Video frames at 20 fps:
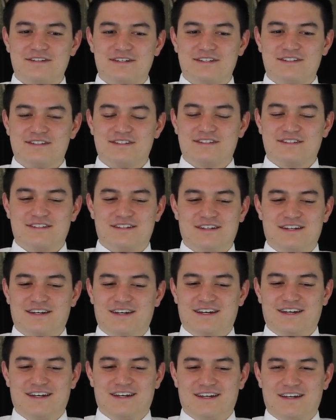It's
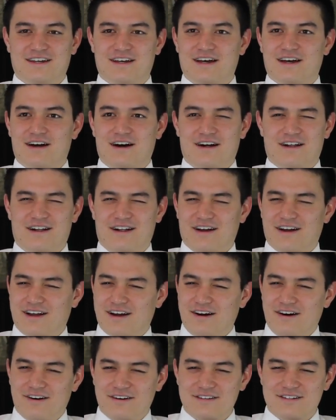like
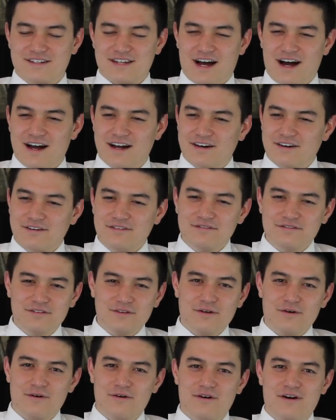all tile
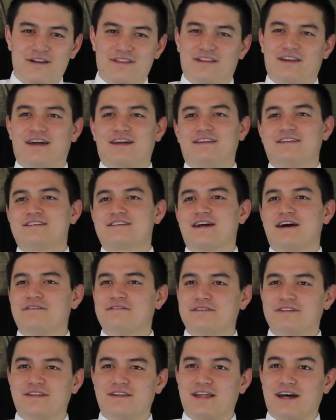floor, and then I
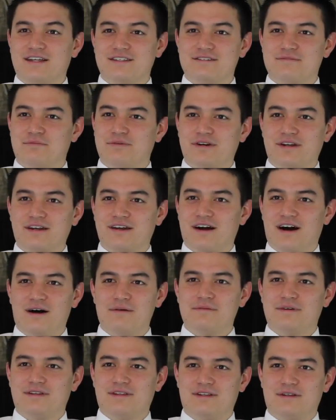discovered that that's pretty
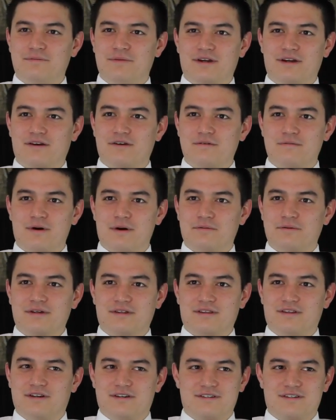common in the Dominican
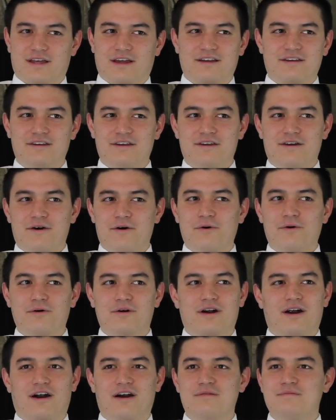Republic. There's like no
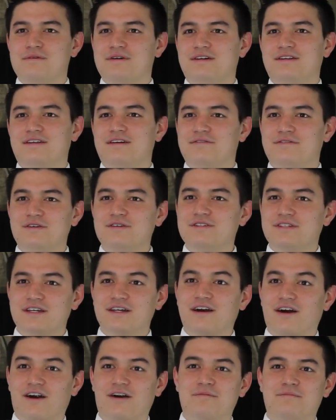carpet. If you see
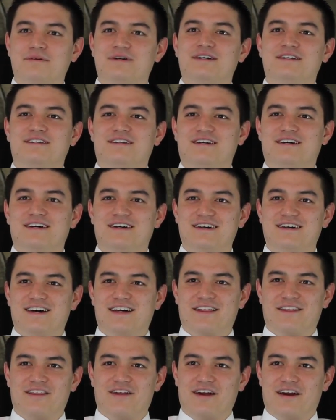carpet
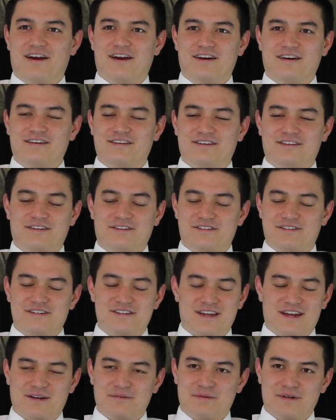there, you should
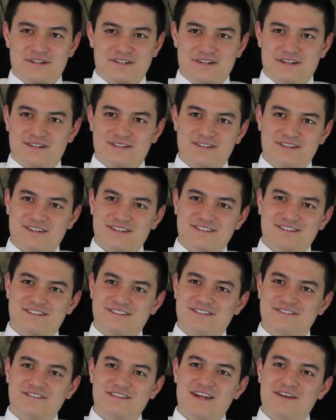take a picture,
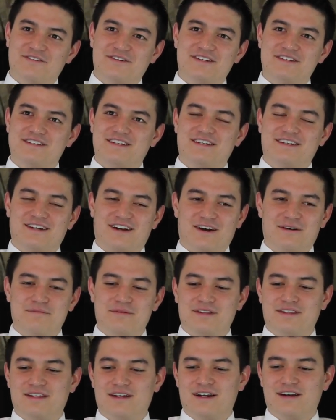because you never see
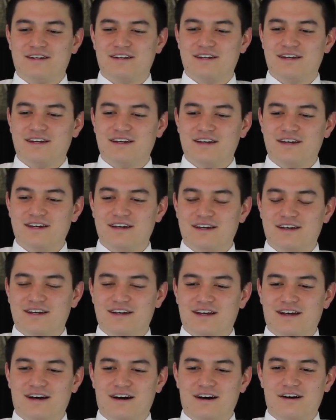carpet there.
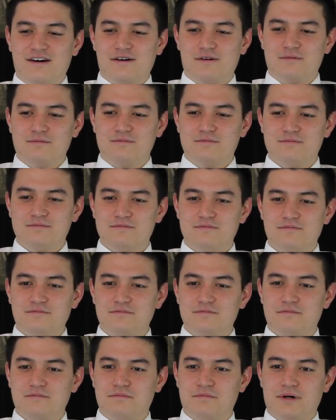
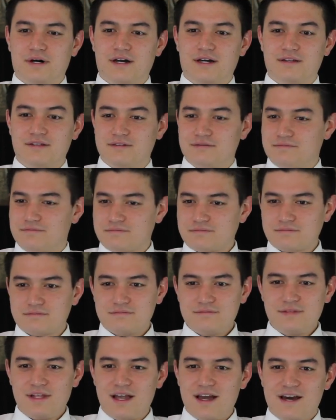But
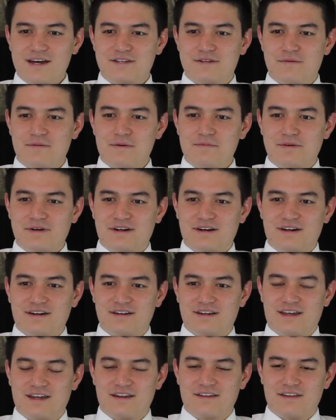I just remember
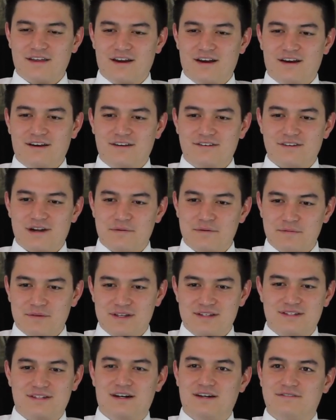getting there, dropping my
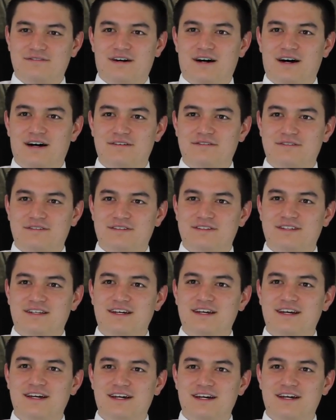stuff off, and
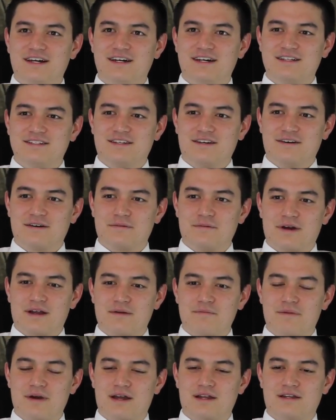telling my
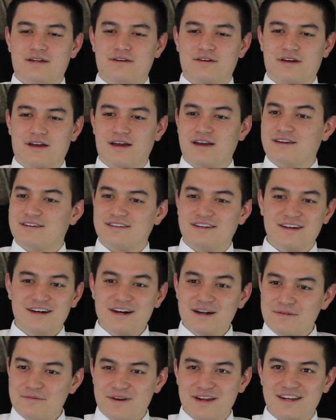companion, okay,
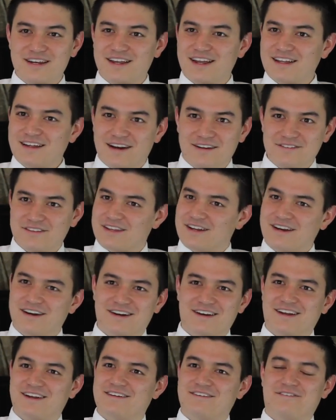I'm ready to get out
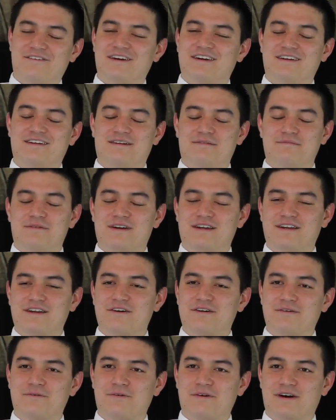there, I'm ready to
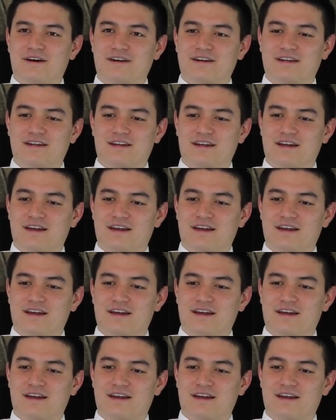go to work.